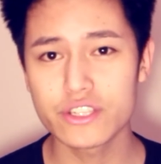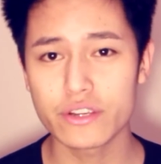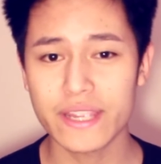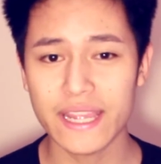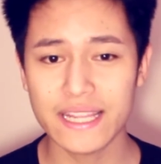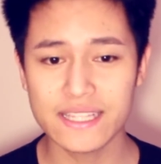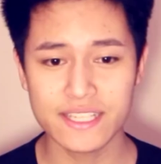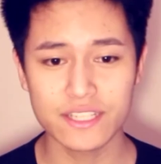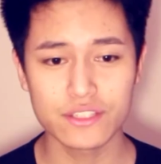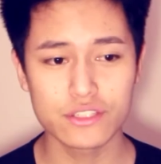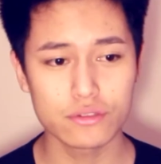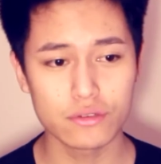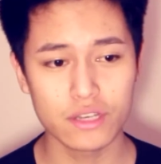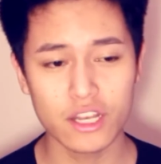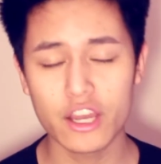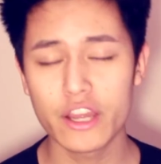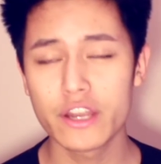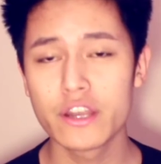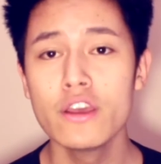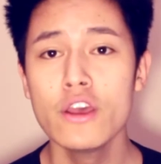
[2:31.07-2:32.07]
you're getting to
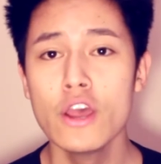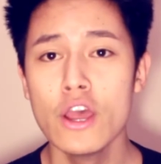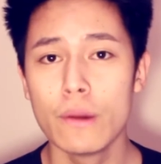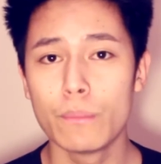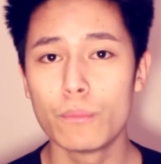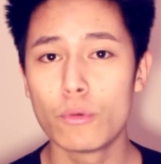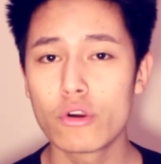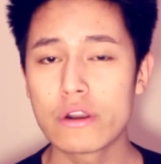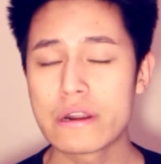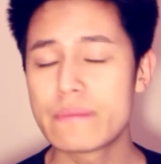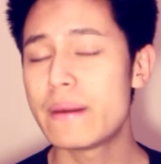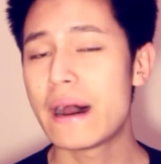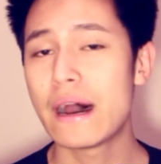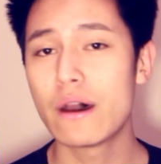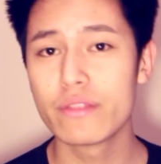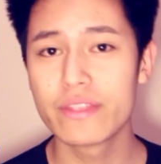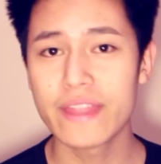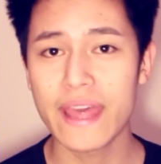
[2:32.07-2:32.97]
learn more about